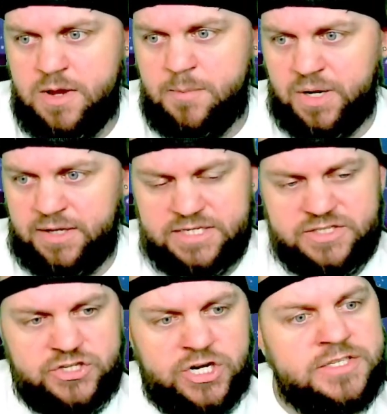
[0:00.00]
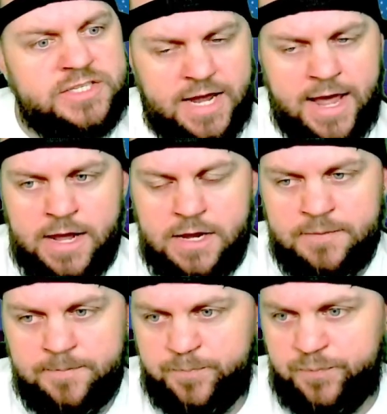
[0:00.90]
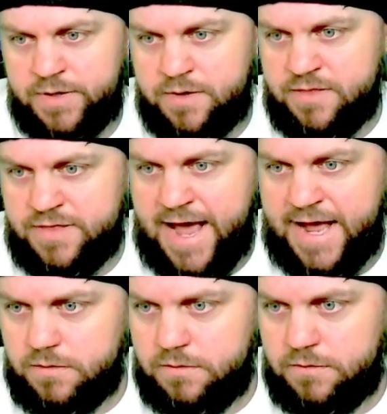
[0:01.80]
But let's just say that,